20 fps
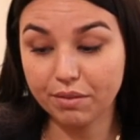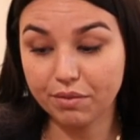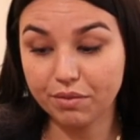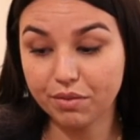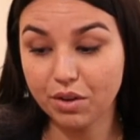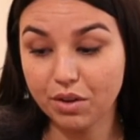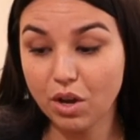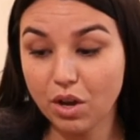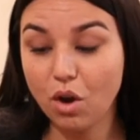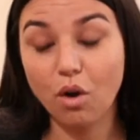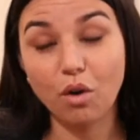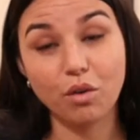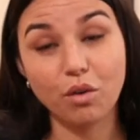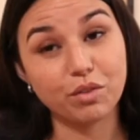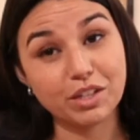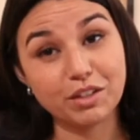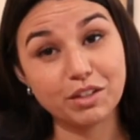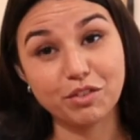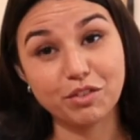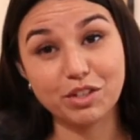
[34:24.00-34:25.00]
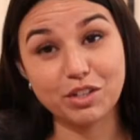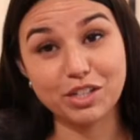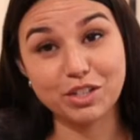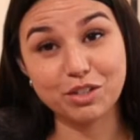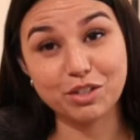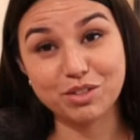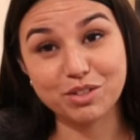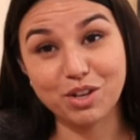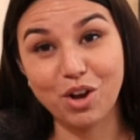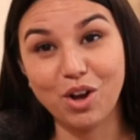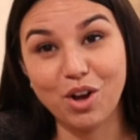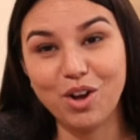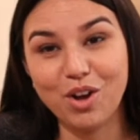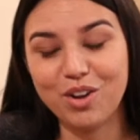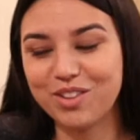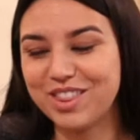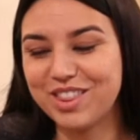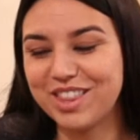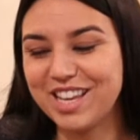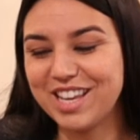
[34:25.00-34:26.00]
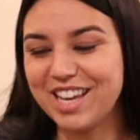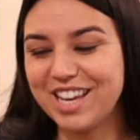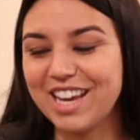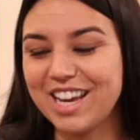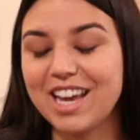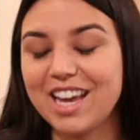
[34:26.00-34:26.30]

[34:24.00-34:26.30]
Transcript: hopefully if you didn't use all the